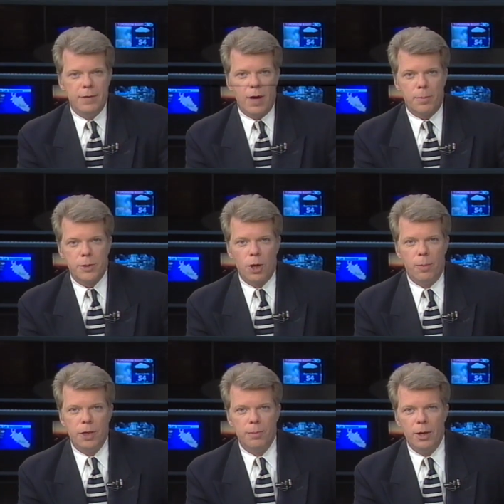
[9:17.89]
Developers
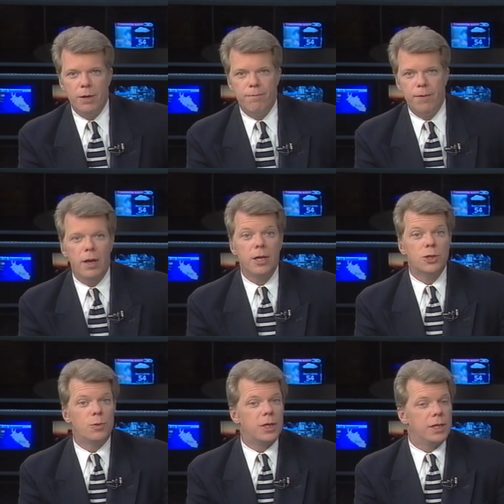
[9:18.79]
hoping to build a
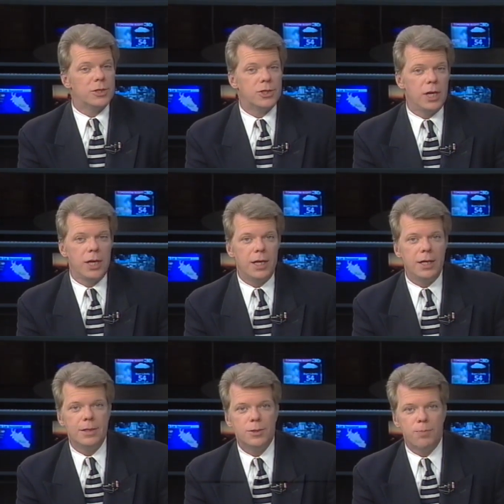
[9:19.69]
village within a
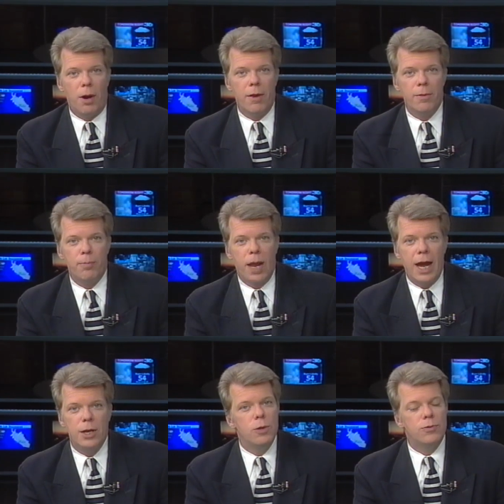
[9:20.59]
city is part of the
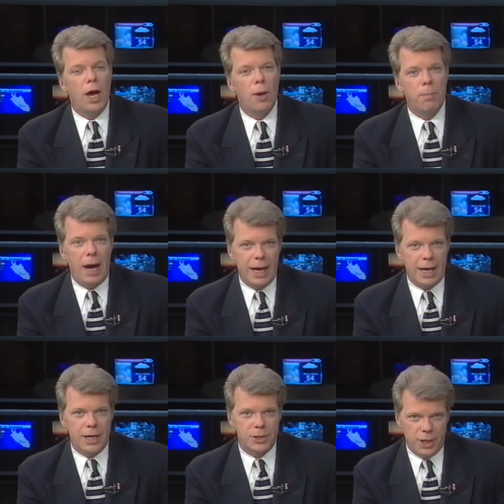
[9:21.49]
planned Newtown
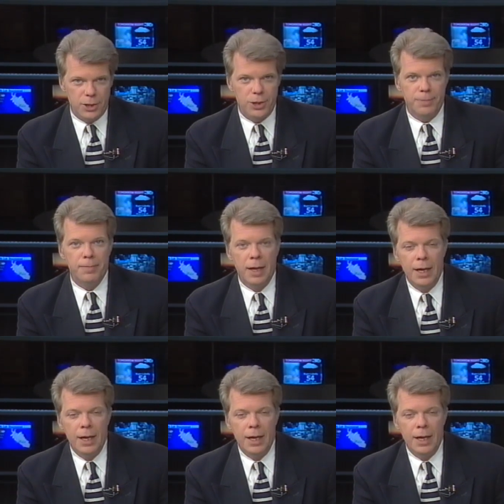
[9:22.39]
Pike extension.